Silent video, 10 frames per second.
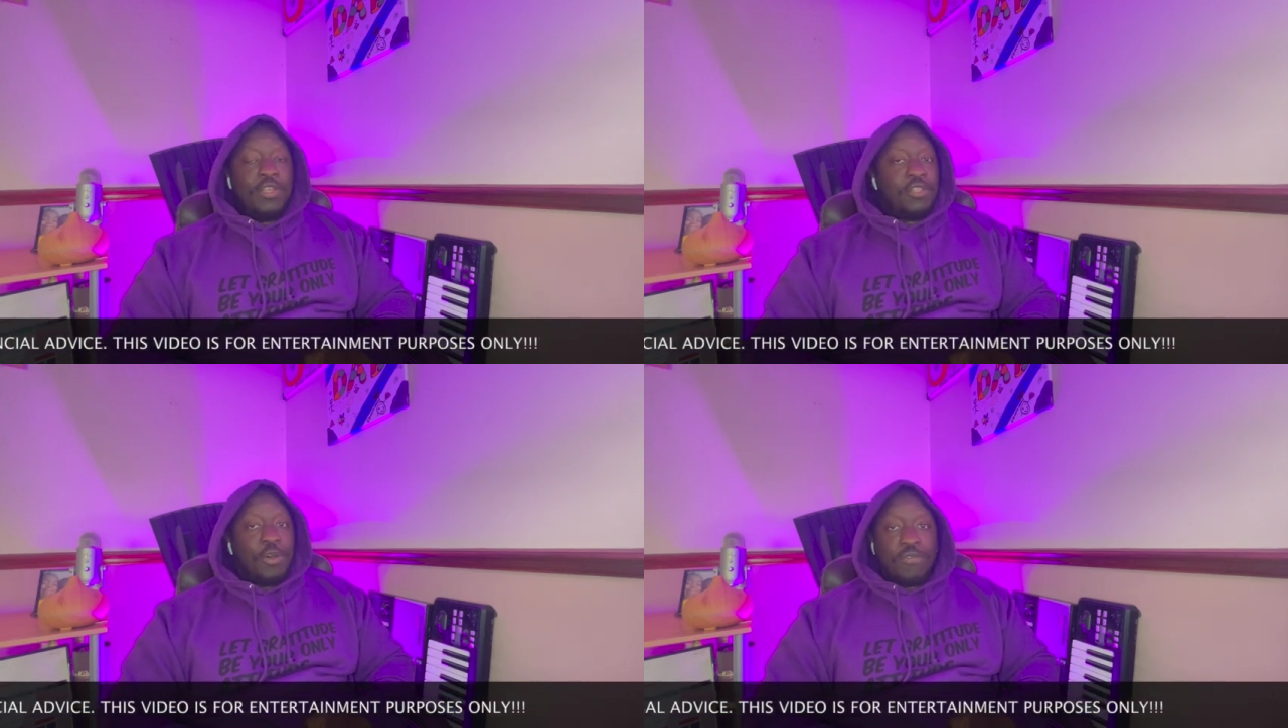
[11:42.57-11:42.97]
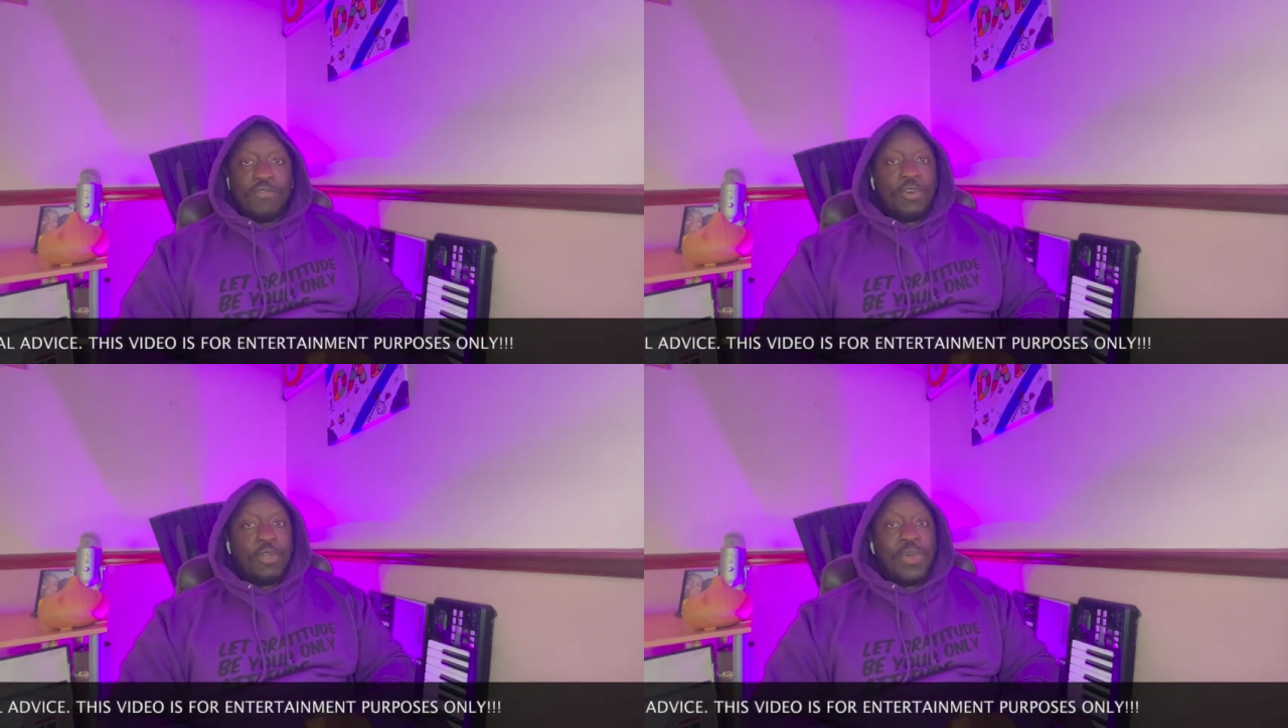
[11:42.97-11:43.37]
Don't
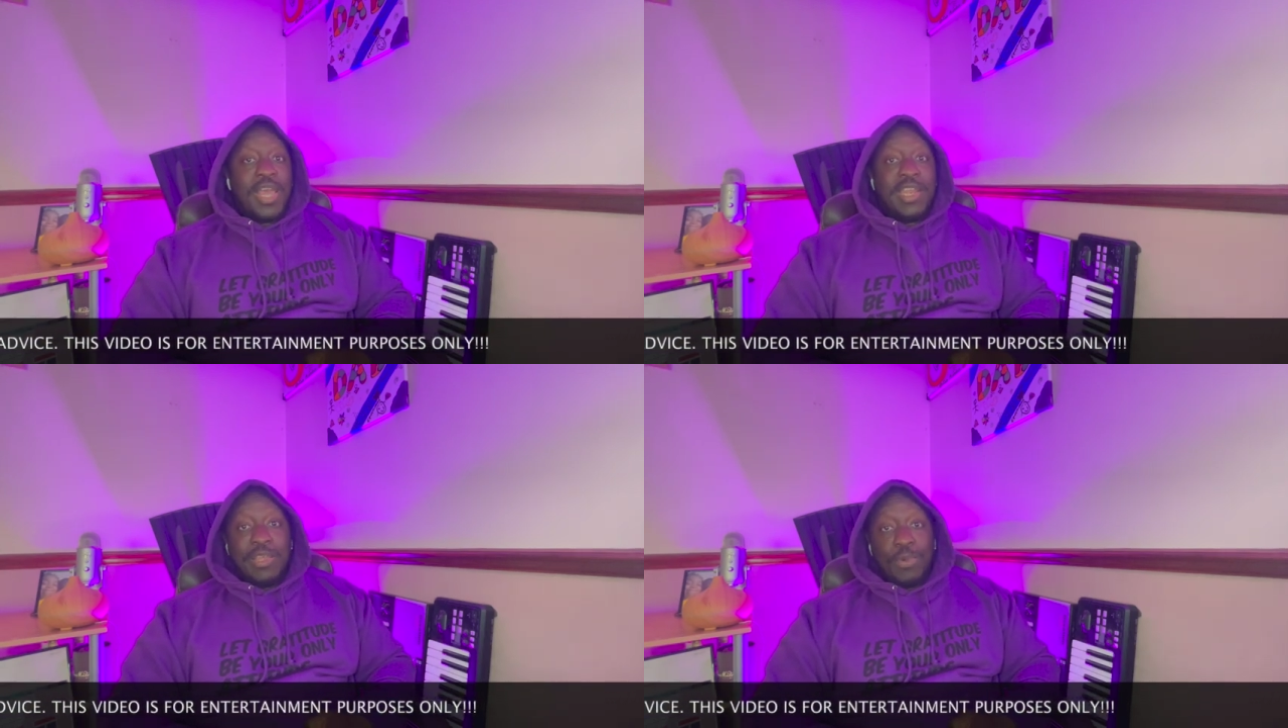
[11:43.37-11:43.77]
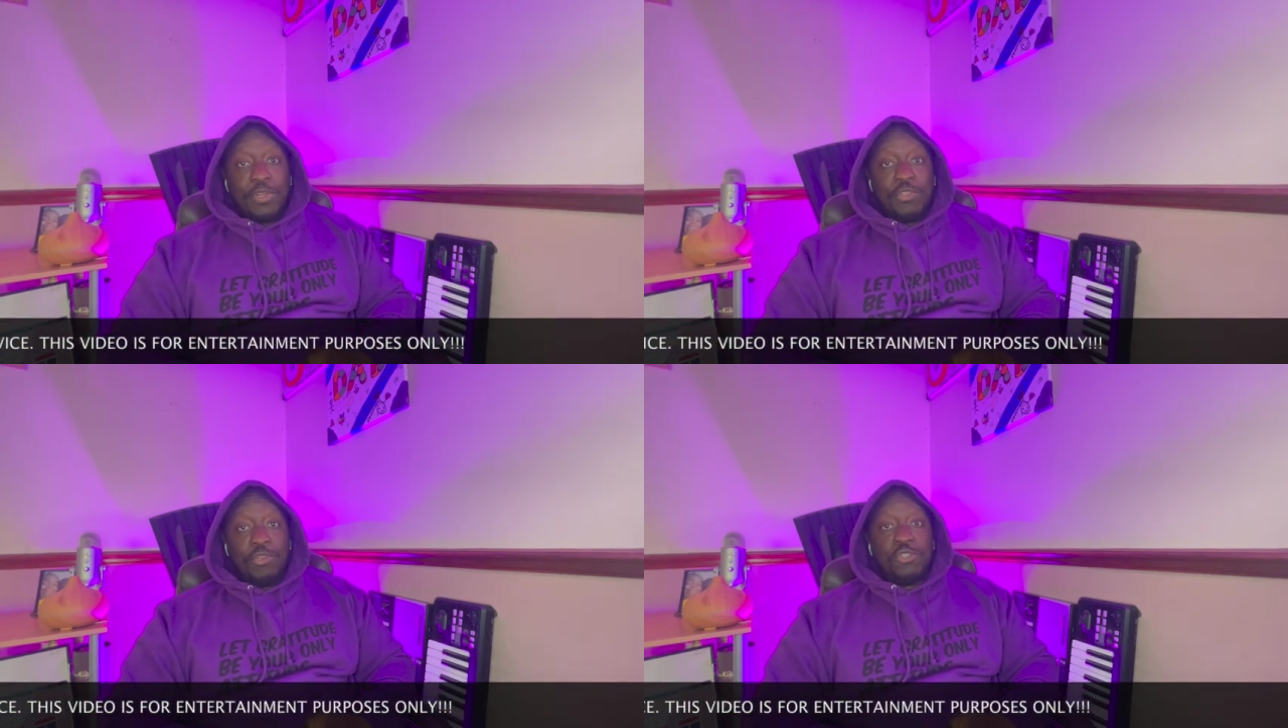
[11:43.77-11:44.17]
follow anyone
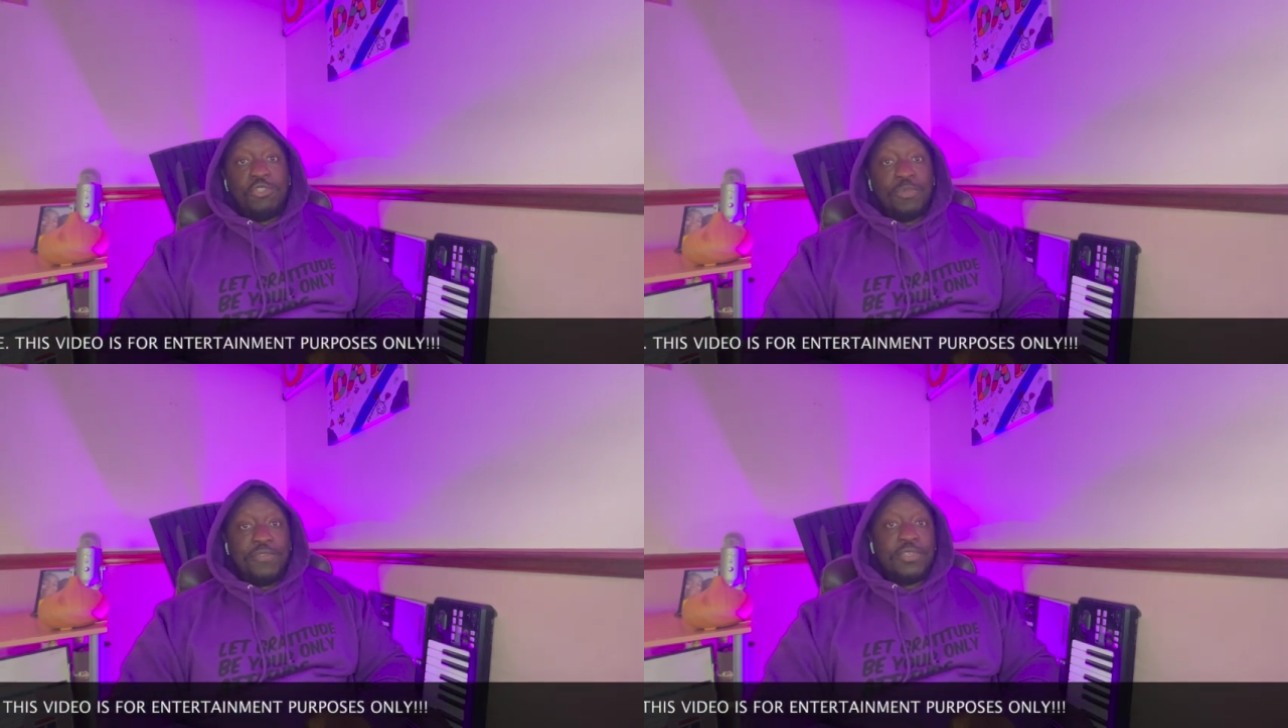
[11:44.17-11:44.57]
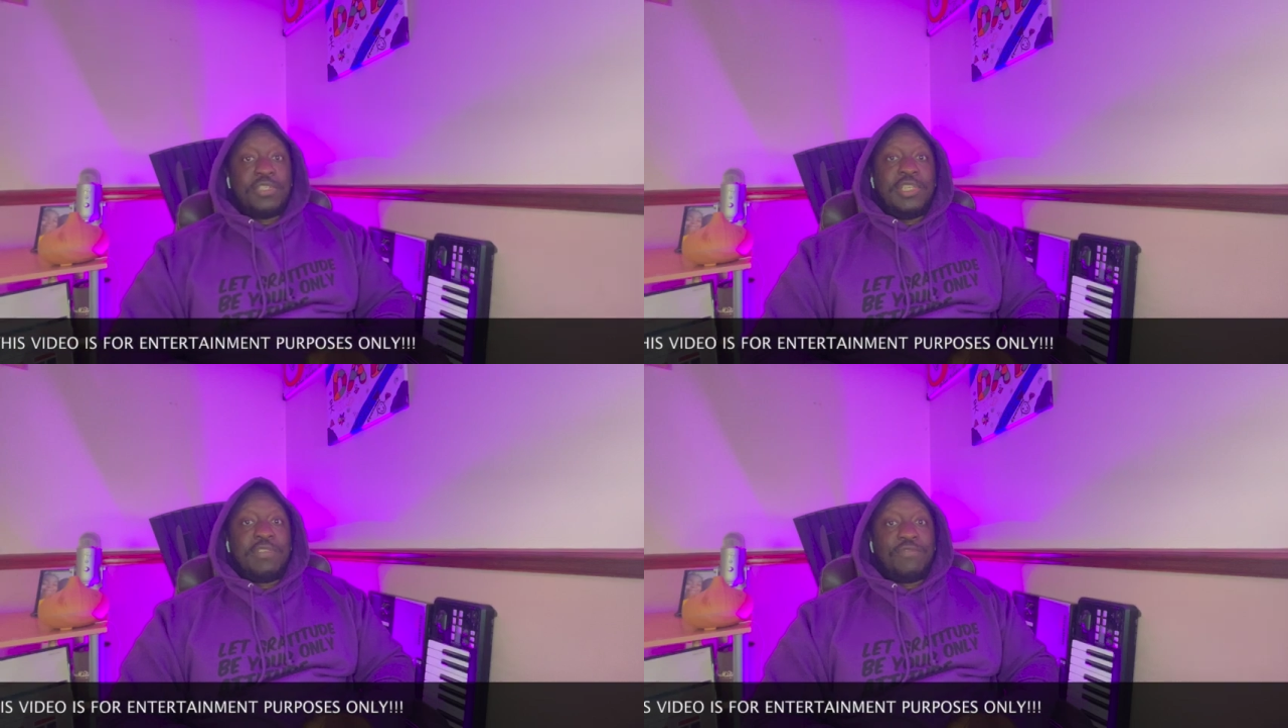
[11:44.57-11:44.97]
on YouTube if you're
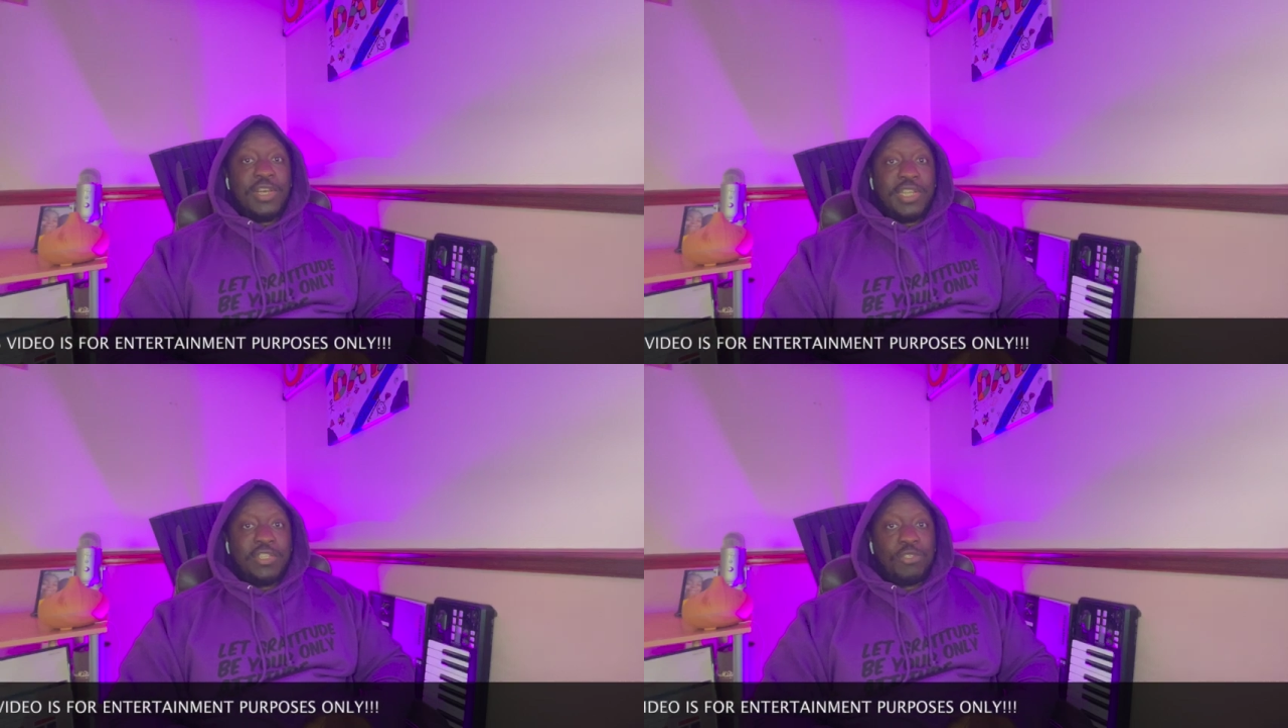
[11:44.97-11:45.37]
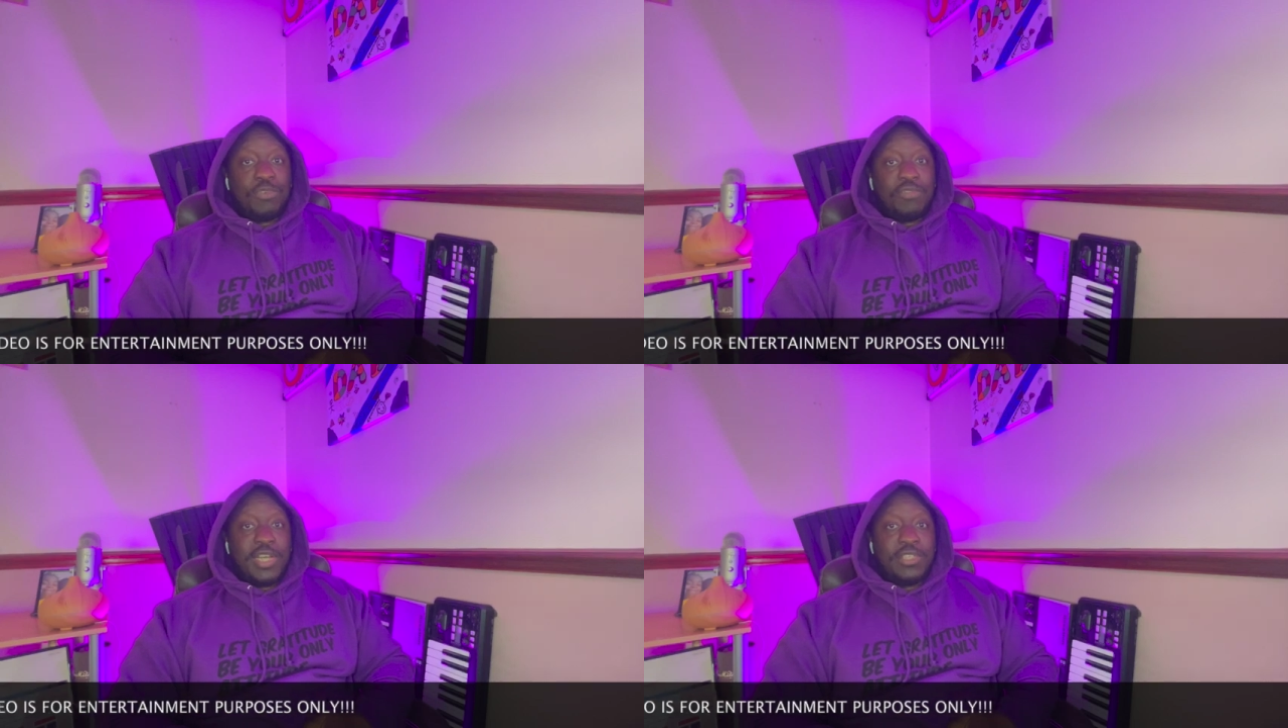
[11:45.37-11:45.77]
seeking financial
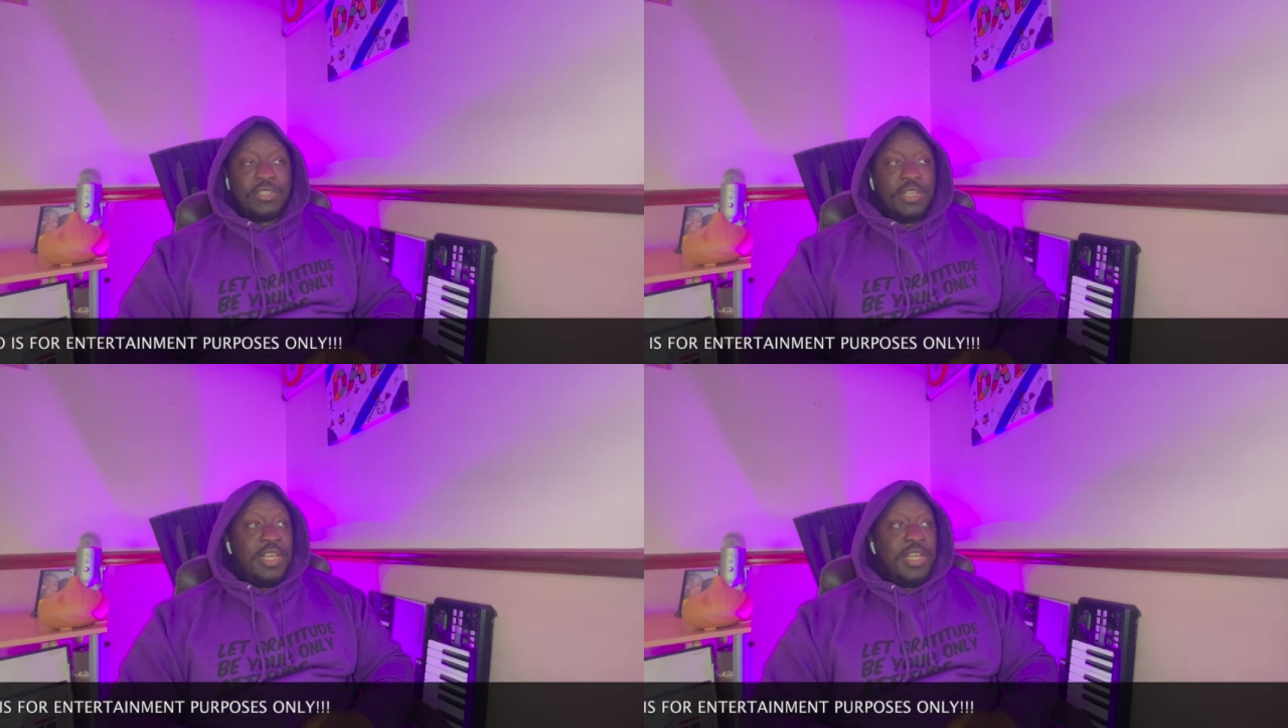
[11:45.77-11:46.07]
advice.